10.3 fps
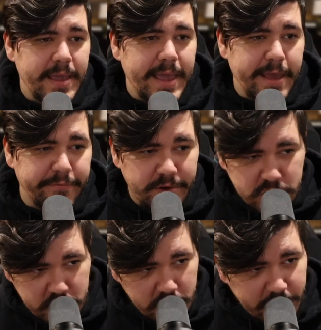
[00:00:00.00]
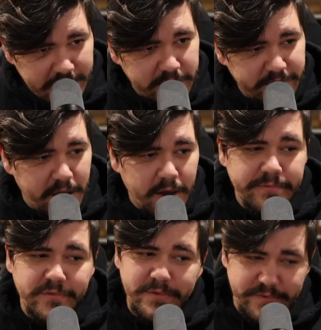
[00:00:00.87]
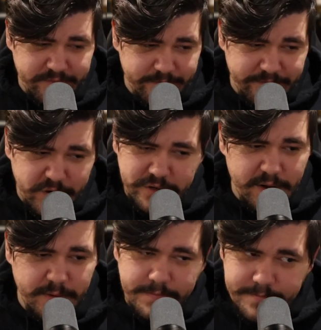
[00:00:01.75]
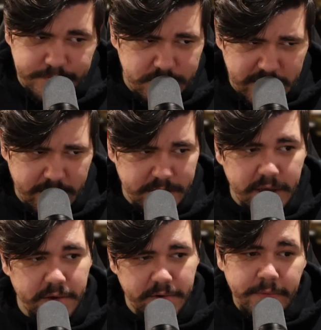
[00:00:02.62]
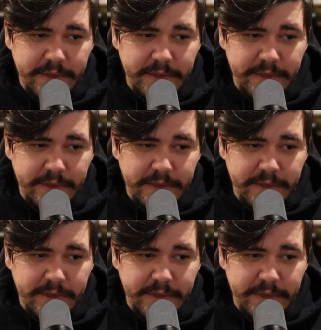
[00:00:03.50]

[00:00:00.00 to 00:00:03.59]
If you're still watching the video, first of all, shout out to you.